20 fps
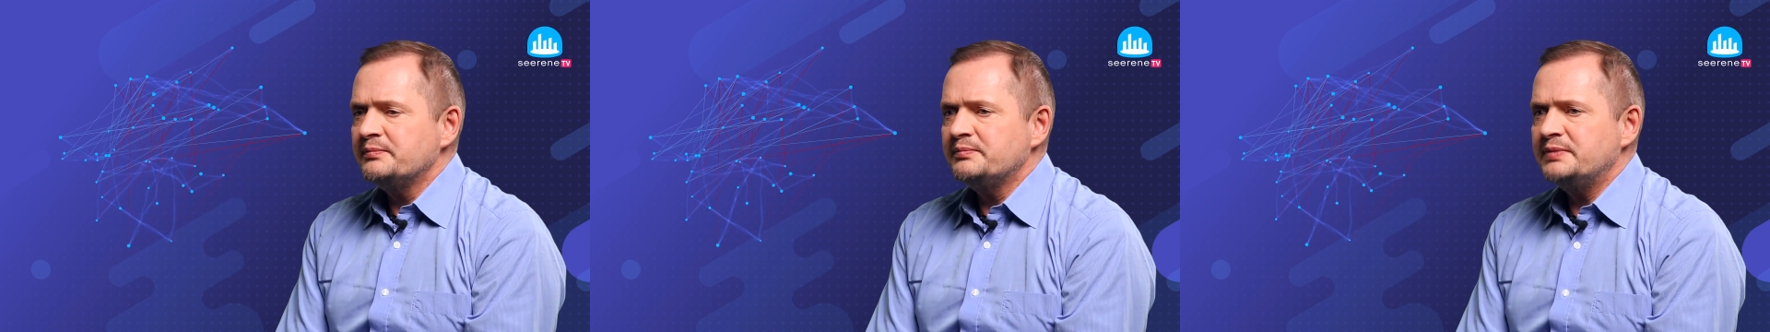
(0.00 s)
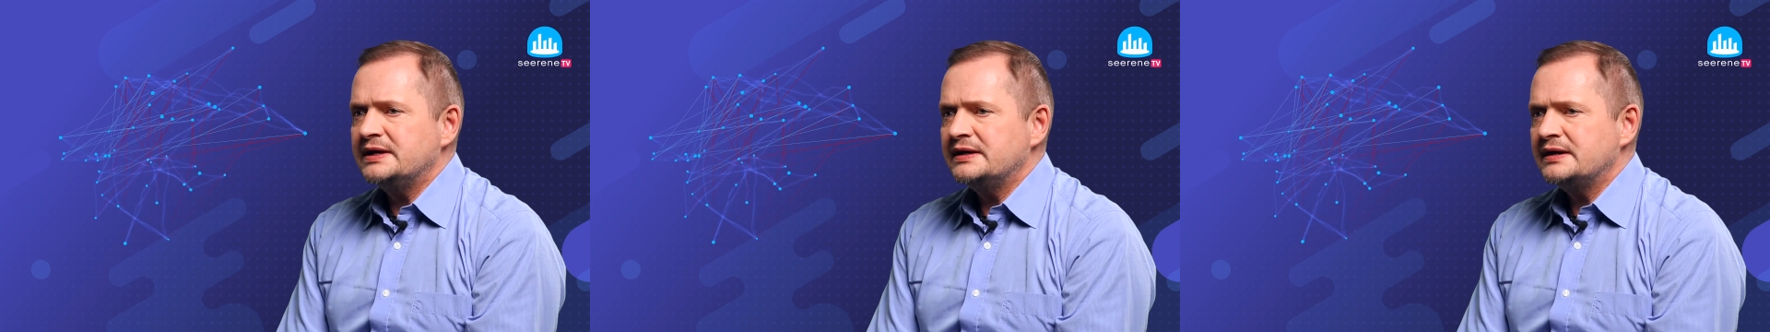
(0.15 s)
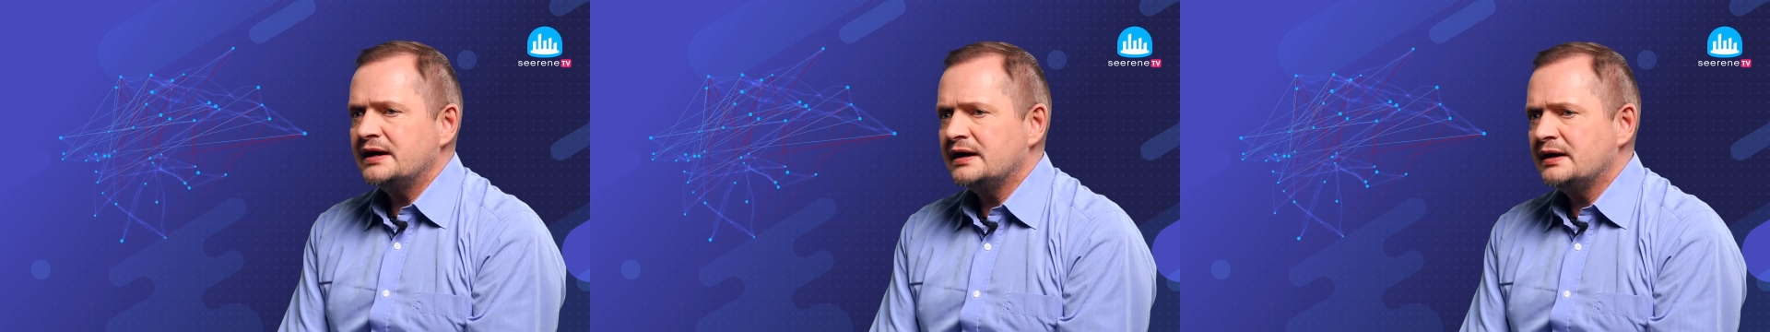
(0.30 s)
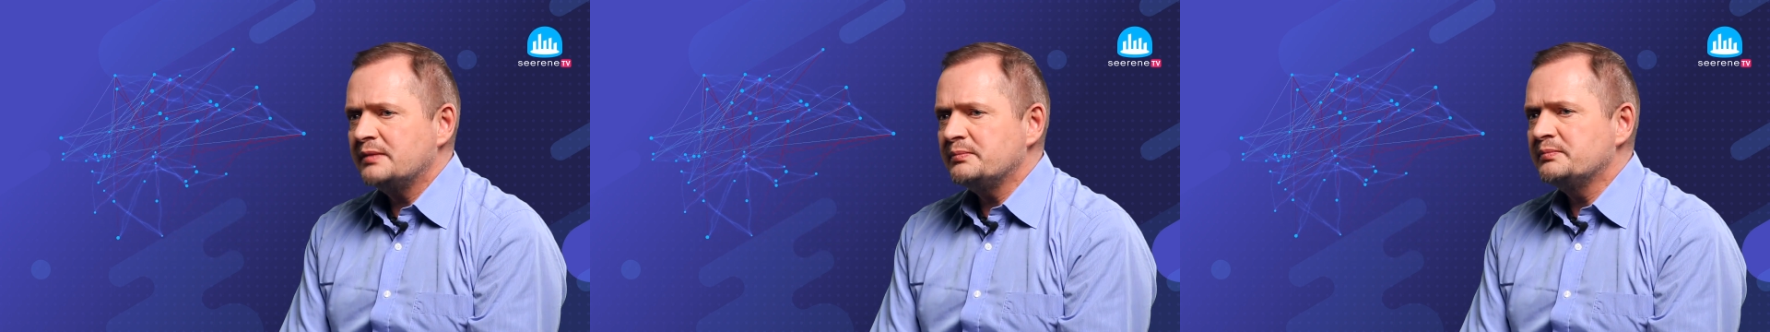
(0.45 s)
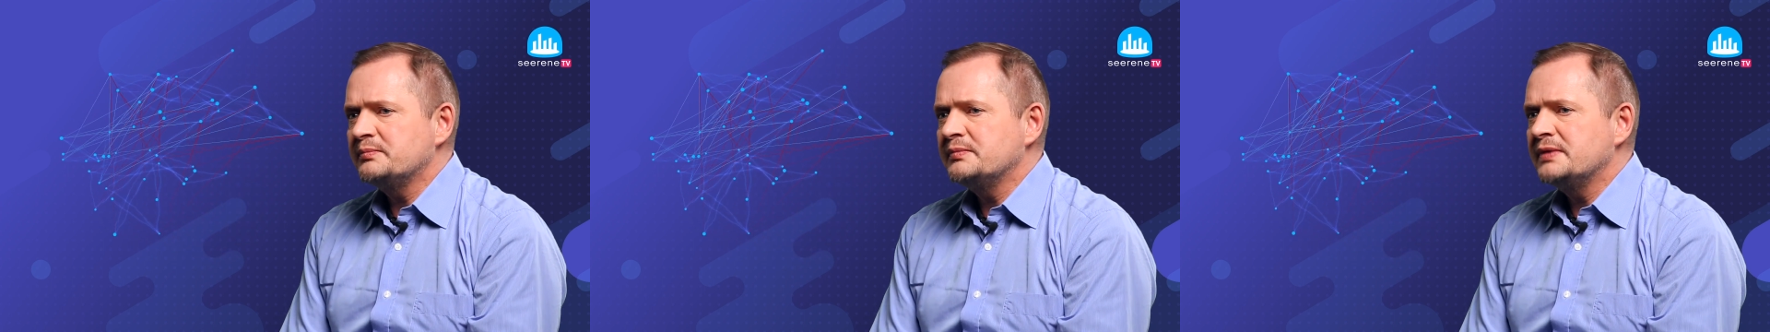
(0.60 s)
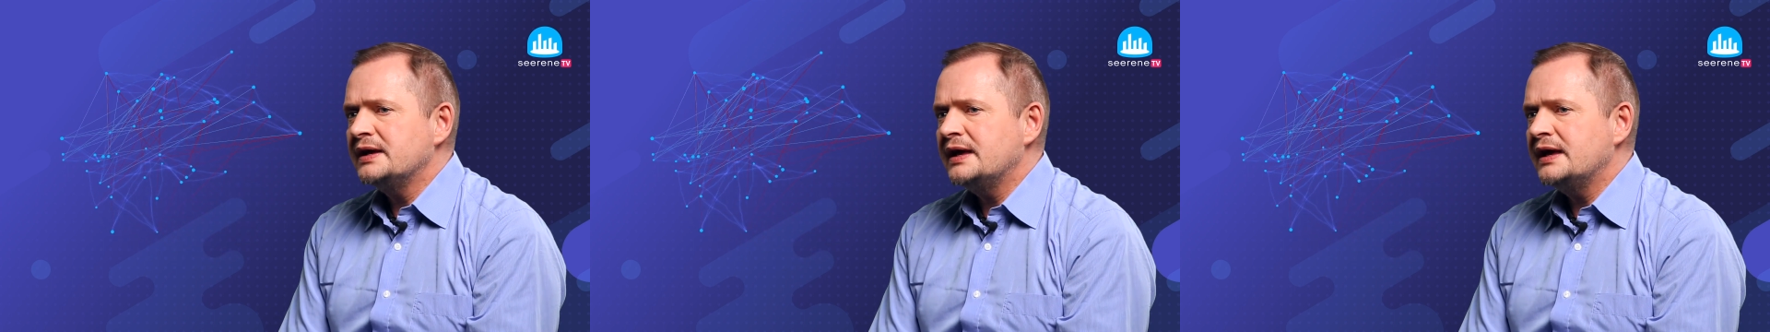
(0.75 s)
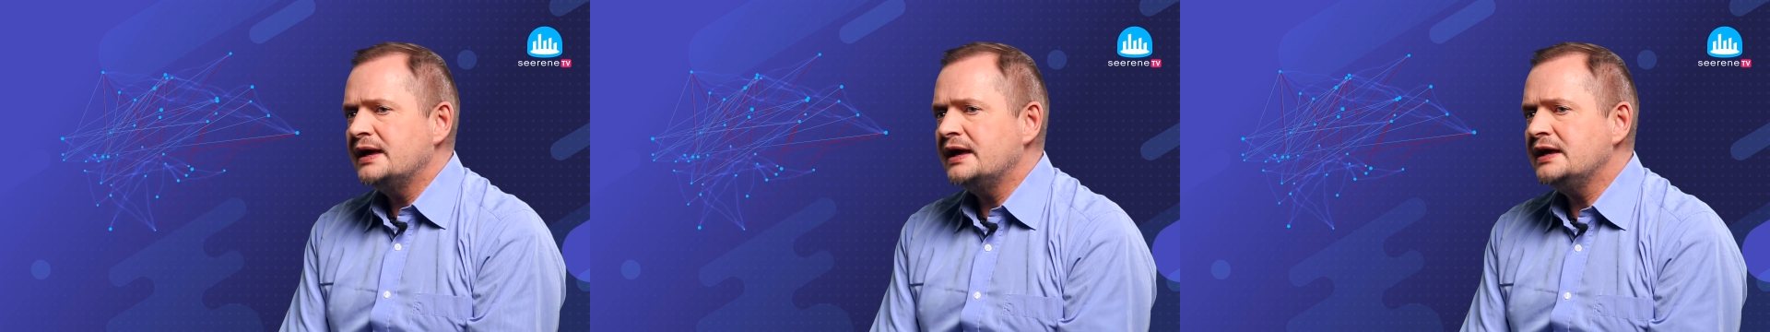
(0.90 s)

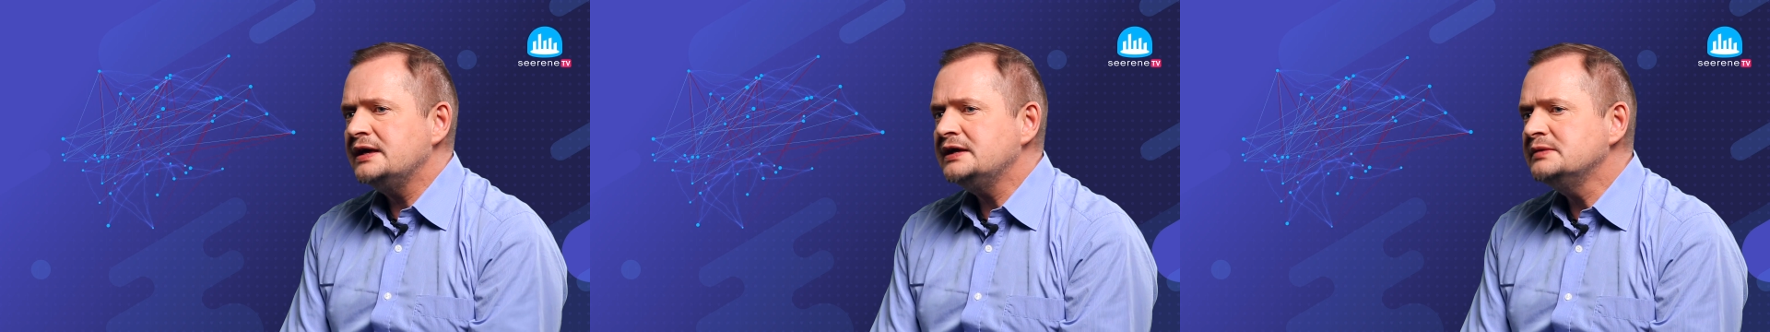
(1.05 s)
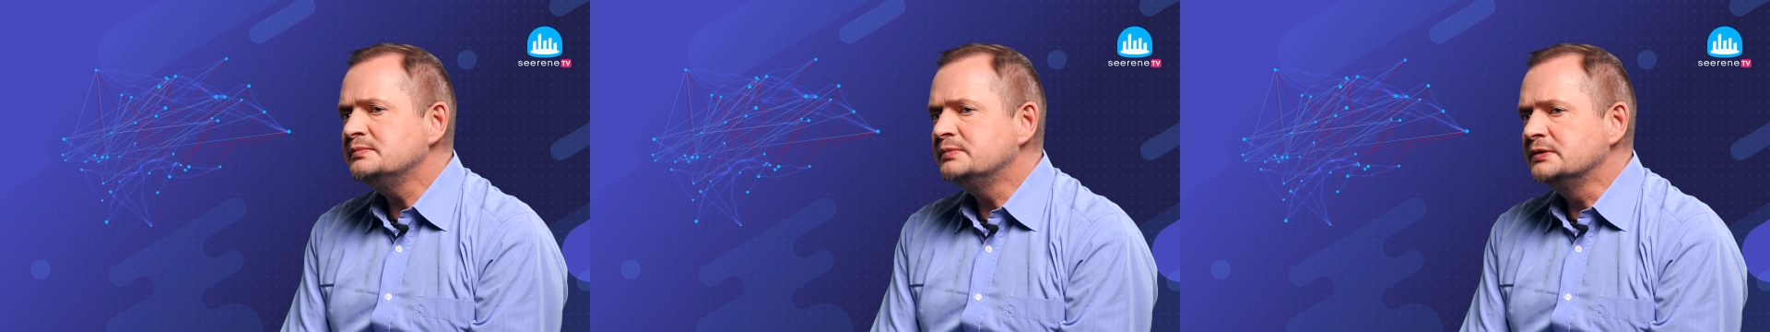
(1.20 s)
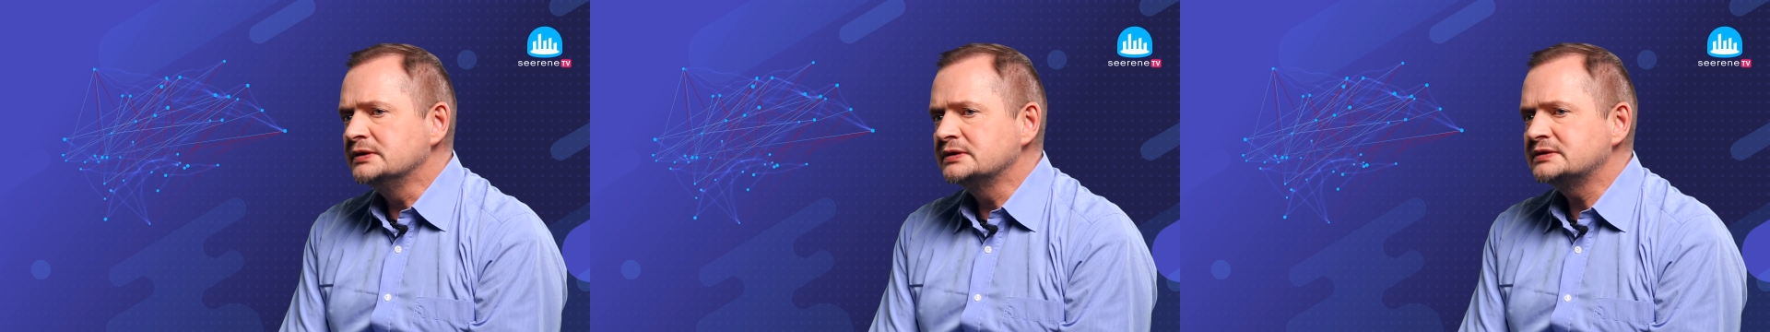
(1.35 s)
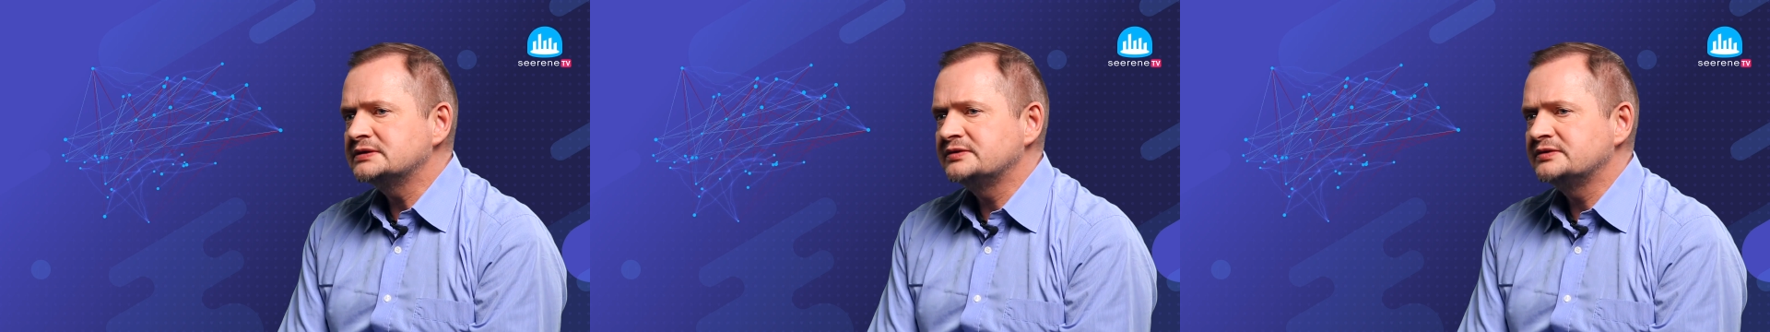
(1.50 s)
become able